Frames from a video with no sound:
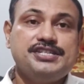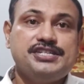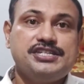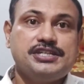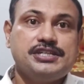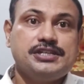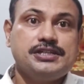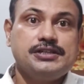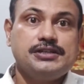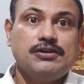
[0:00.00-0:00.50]

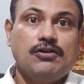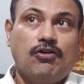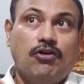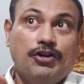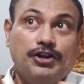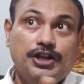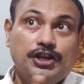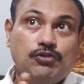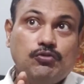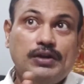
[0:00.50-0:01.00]
is
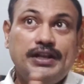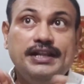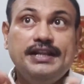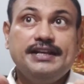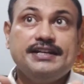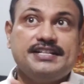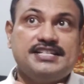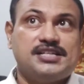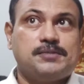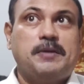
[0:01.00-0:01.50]
unequally
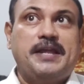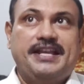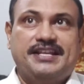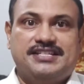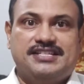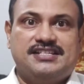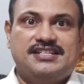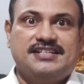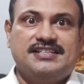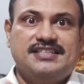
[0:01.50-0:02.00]

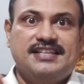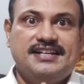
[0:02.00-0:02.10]
displaced,